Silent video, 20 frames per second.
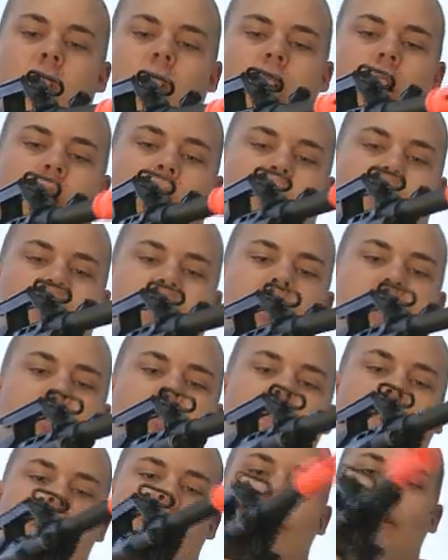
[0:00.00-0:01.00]
The
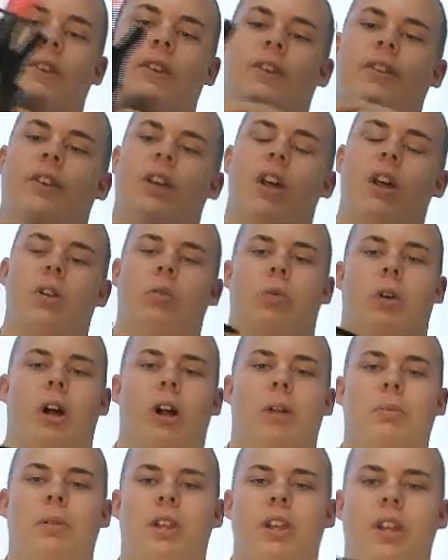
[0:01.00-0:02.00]
other piece that's kind of
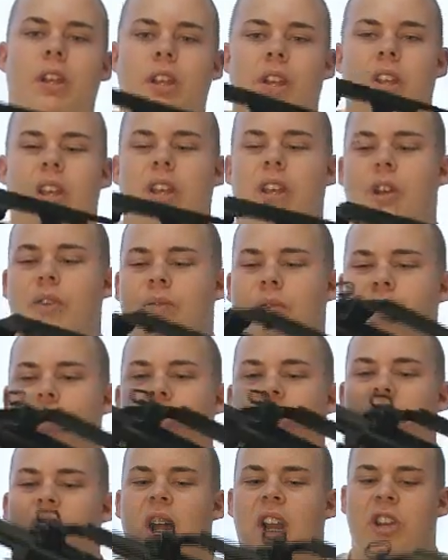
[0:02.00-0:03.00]
wobbly and it
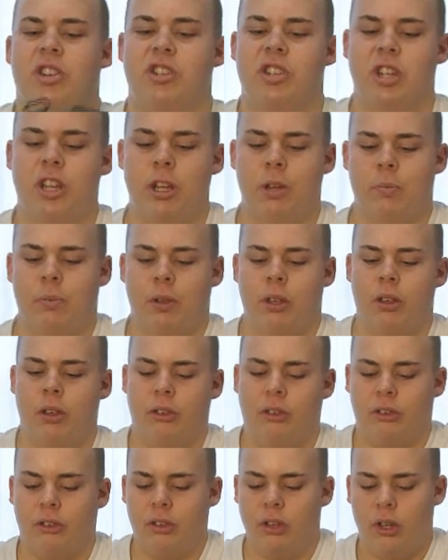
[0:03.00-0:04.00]
feels kind of cheap
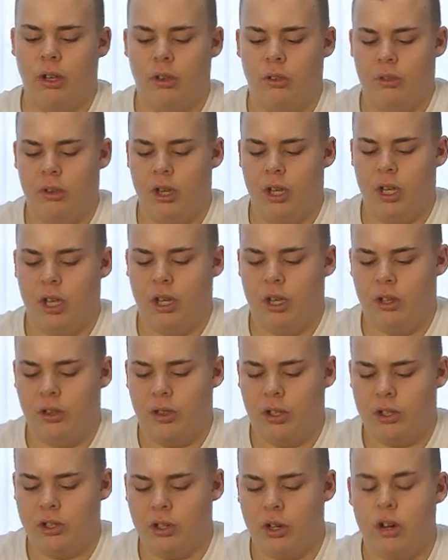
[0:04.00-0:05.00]
is
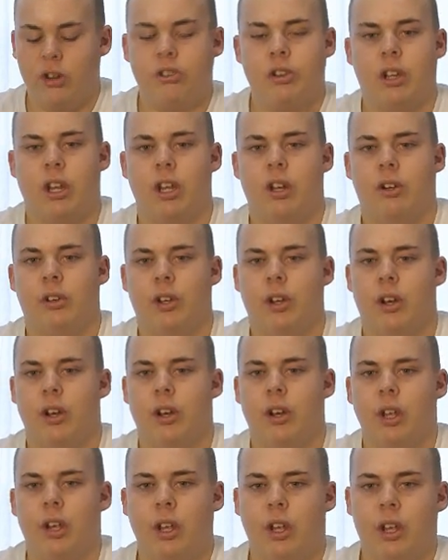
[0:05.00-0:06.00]
the charging handle here.